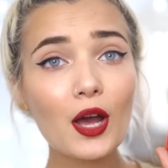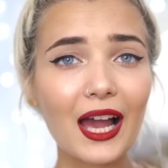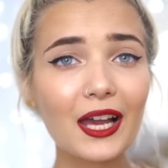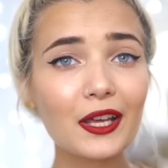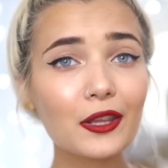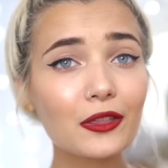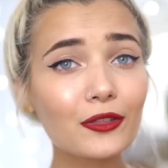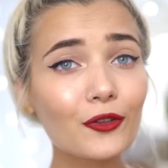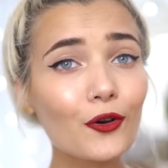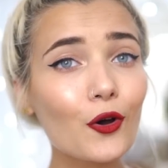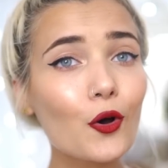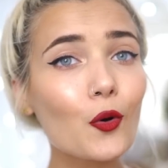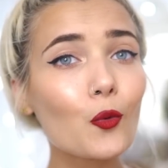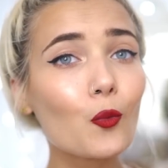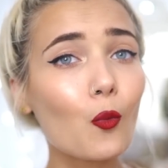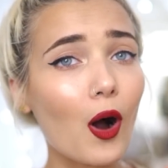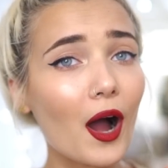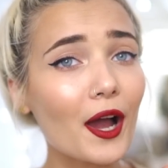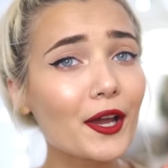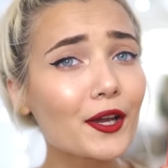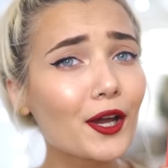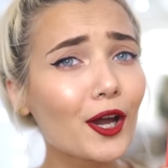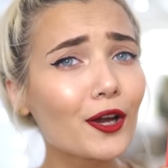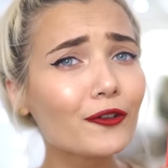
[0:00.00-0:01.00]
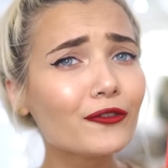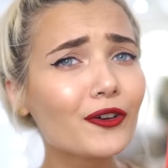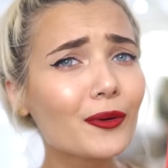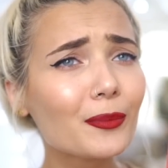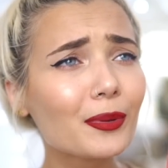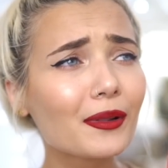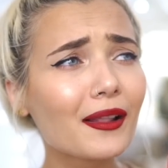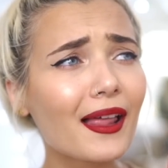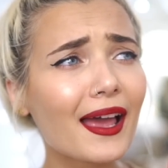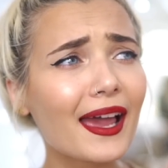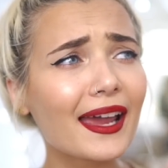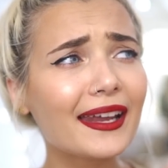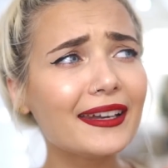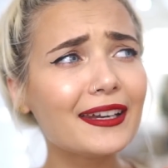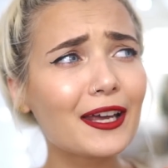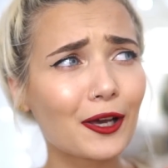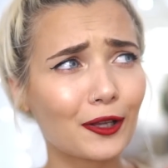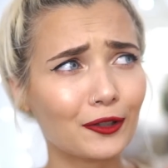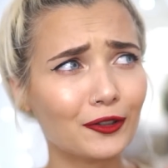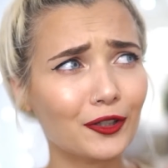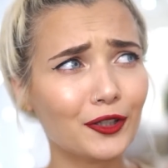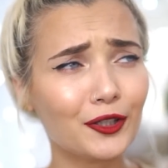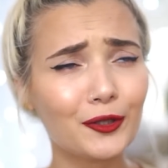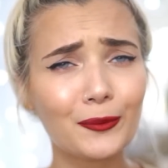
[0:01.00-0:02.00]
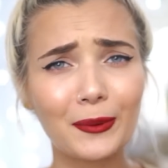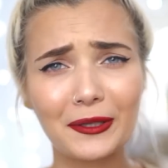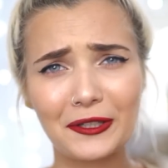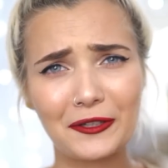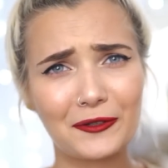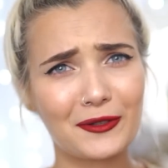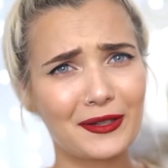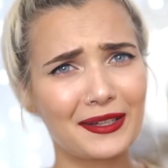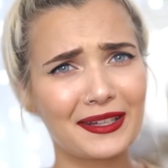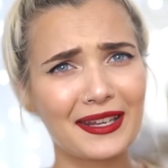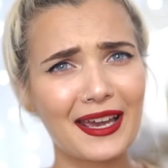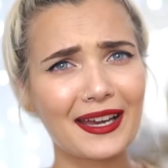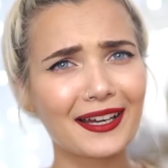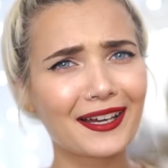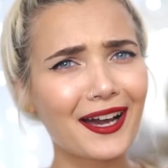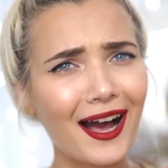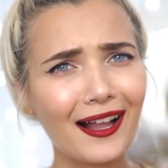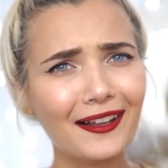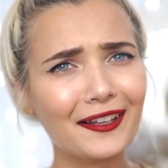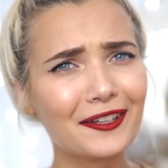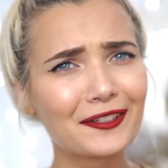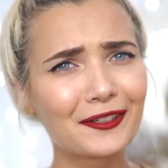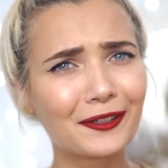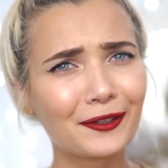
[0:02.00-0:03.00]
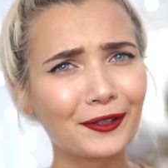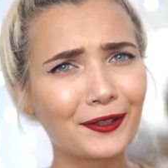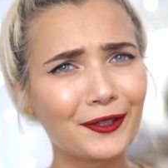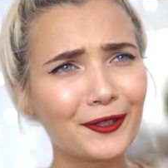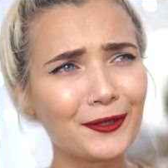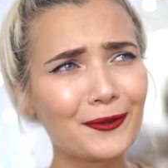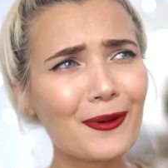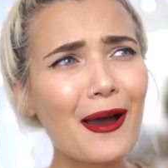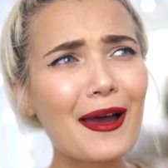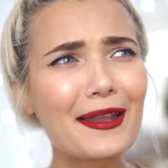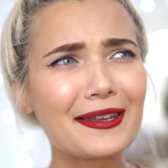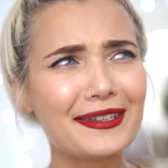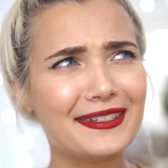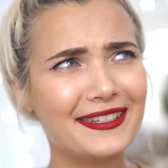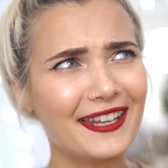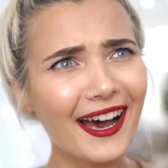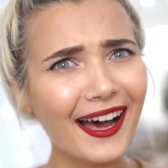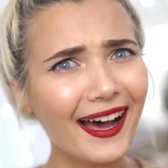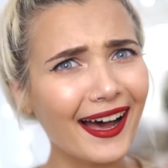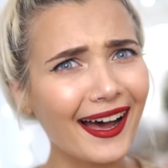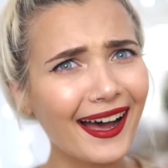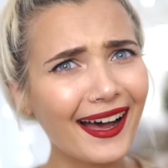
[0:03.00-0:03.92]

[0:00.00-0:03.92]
I thought, why go for plain glue when you can get colored glue? Duh.